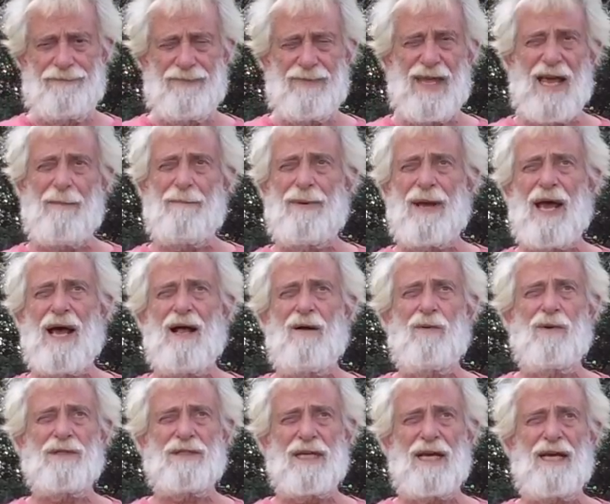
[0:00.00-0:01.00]
That bell
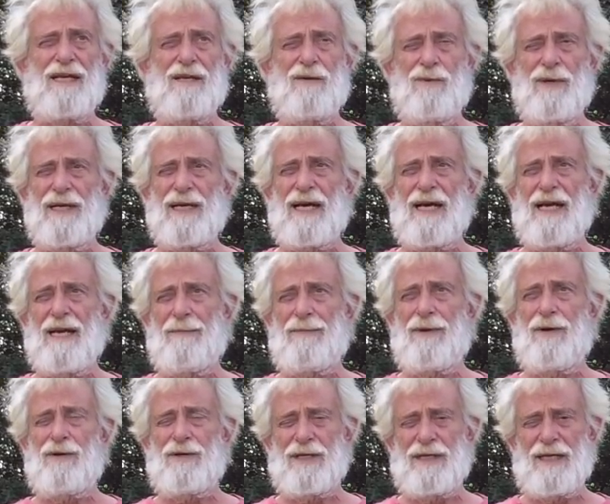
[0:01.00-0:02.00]
will tell you when I
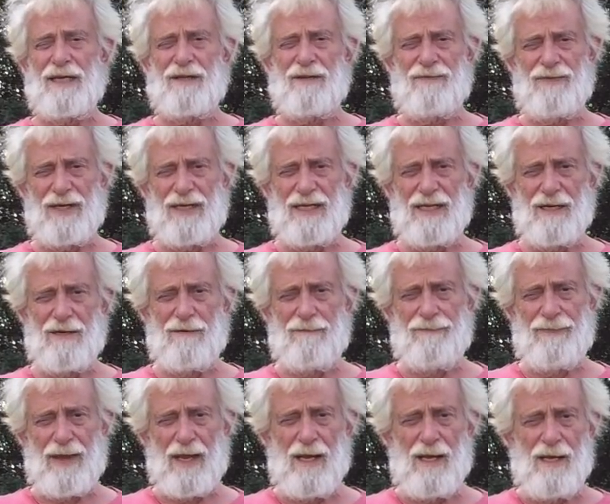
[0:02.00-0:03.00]
upload another video.
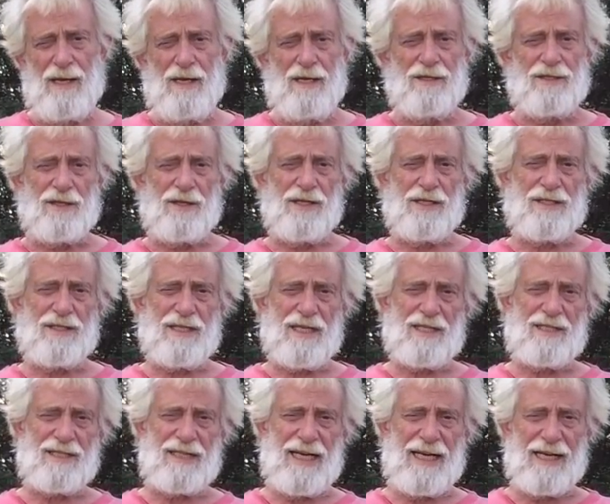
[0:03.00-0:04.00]
So this is a
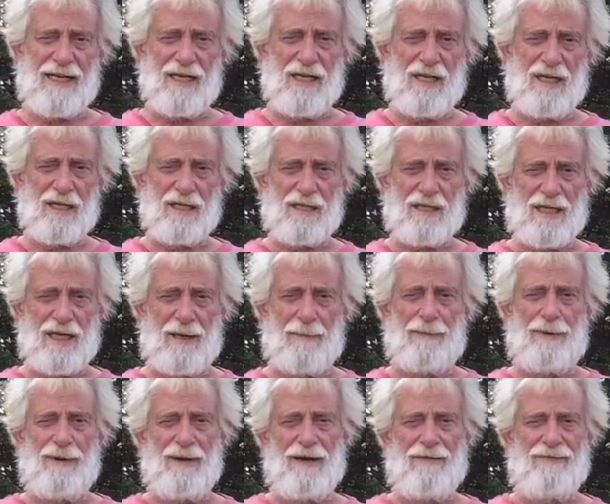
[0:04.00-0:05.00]
single clip.
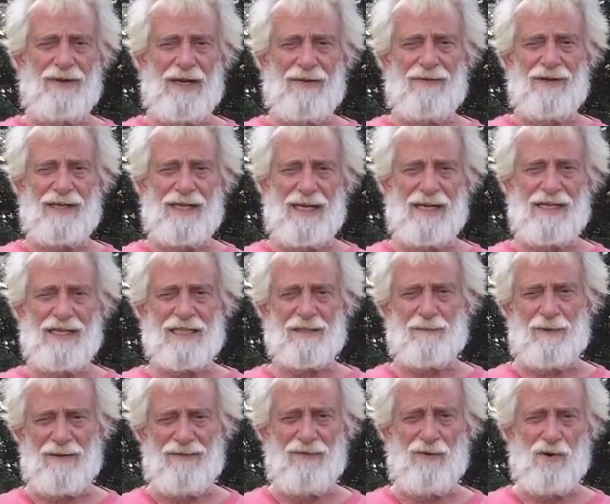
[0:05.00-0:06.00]
I've never done this
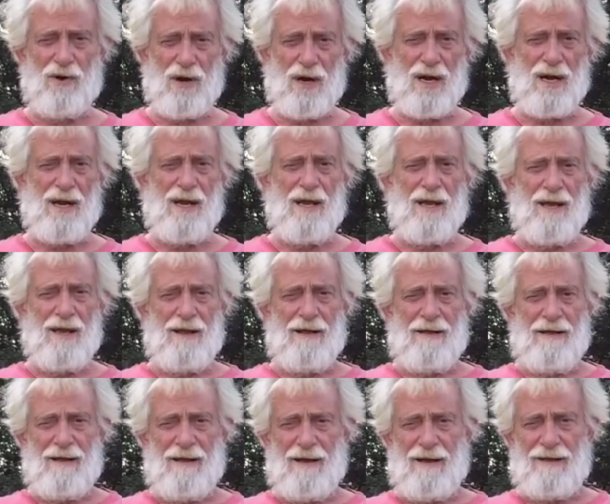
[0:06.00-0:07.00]
before.
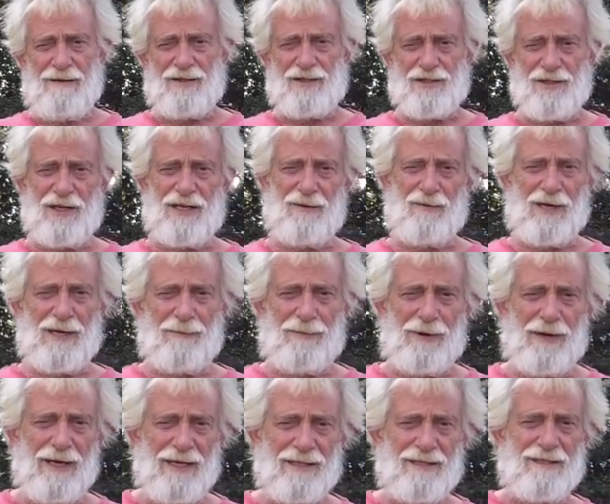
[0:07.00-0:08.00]
Stood in one
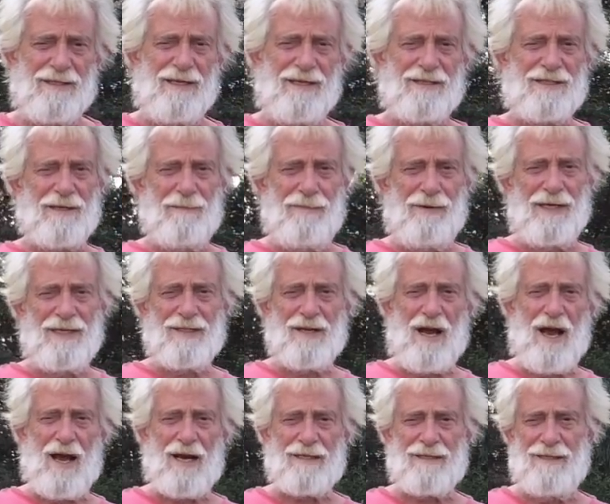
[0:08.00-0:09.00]
place, simply
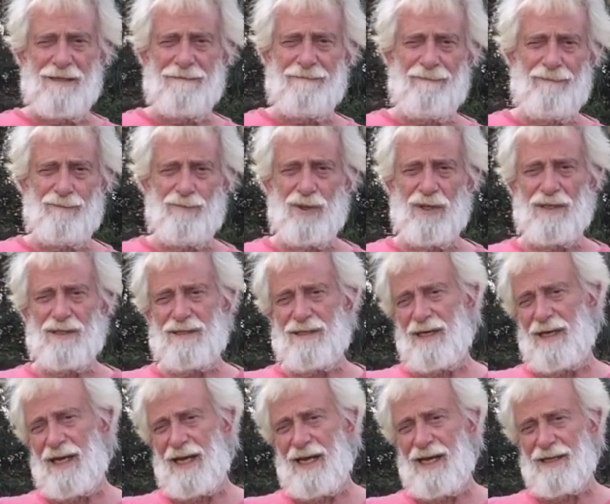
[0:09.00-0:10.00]
talked. But
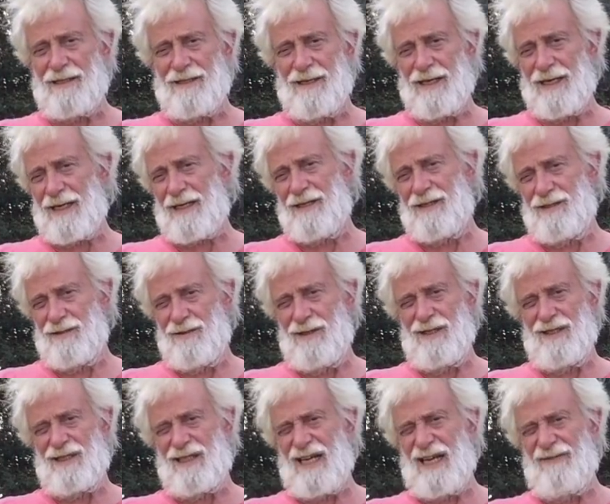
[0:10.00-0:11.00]
today I thought I could do it
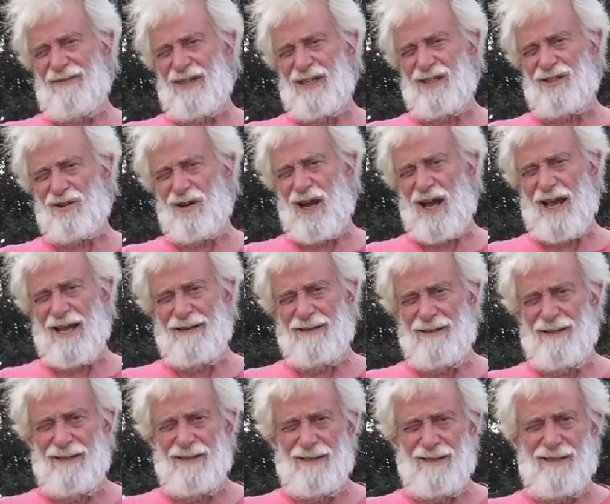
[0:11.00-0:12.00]
and gave it a try.
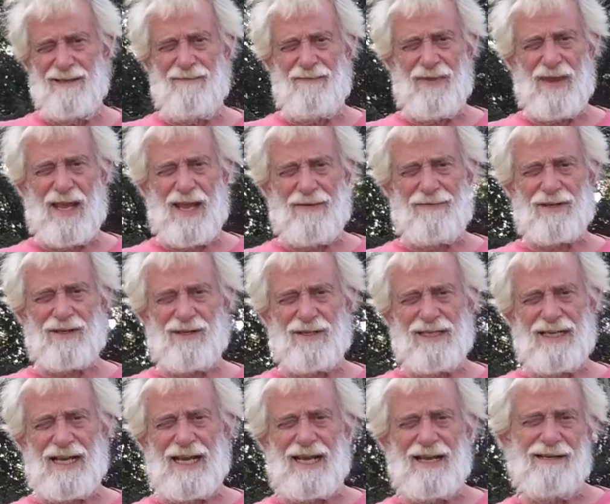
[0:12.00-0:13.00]
Have a good
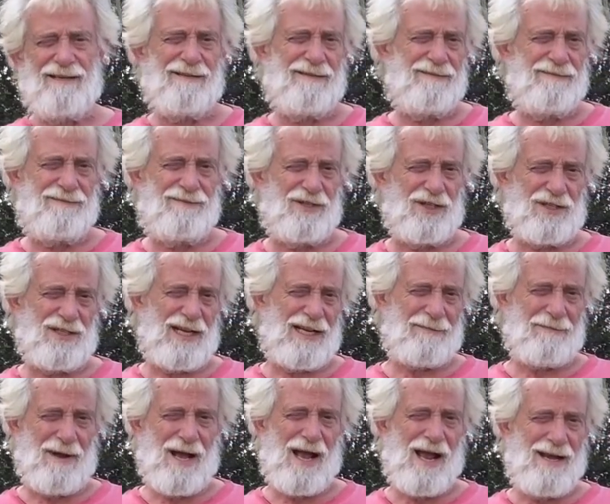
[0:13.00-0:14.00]
day, just
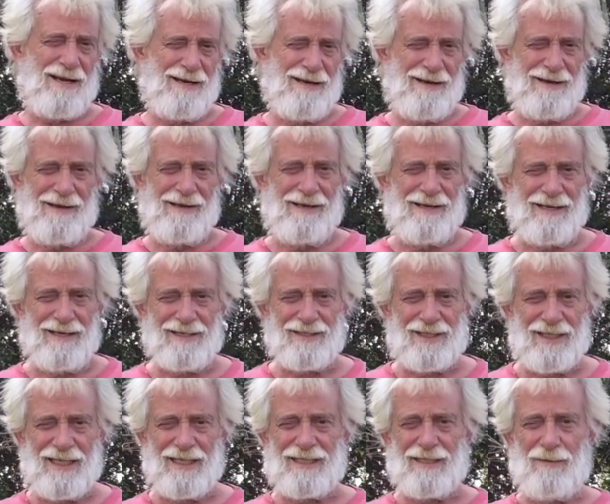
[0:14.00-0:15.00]
like mine. I'll
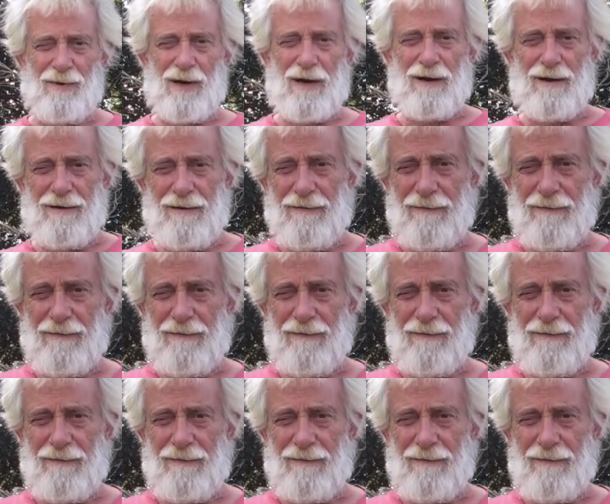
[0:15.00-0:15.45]
see you tomorrow.